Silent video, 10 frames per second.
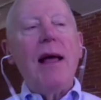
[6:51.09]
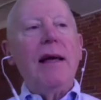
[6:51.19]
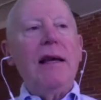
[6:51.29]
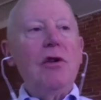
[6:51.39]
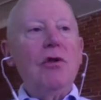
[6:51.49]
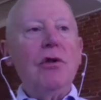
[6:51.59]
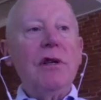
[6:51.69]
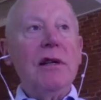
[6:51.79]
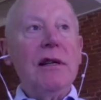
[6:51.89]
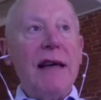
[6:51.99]
He
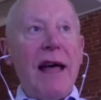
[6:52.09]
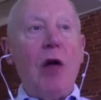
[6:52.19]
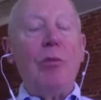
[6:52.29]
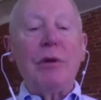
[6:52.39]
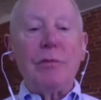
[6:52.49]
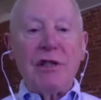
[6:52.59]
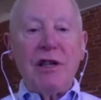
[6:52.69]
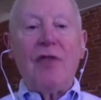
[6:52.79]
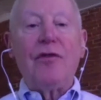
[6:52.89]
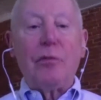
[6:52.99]
couldn't help
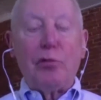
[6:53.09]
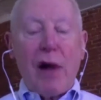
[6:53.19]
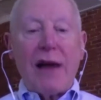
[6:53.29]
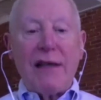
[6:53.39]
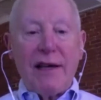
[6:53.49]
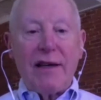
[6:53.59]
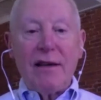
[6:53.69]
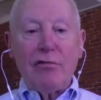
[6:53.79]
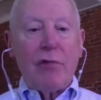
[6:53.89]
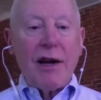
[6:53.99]
himself from writing,
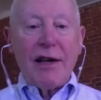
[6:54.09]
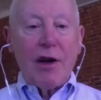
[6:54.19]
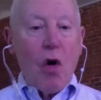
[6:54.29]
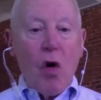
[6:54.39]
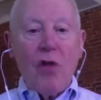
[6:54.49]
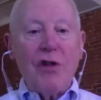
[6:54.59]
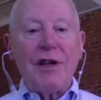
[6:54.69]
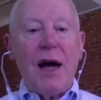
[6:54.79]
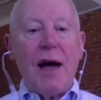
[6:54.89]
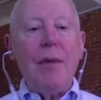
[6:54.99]
writing all the
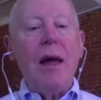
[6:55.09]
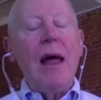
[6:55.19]
time.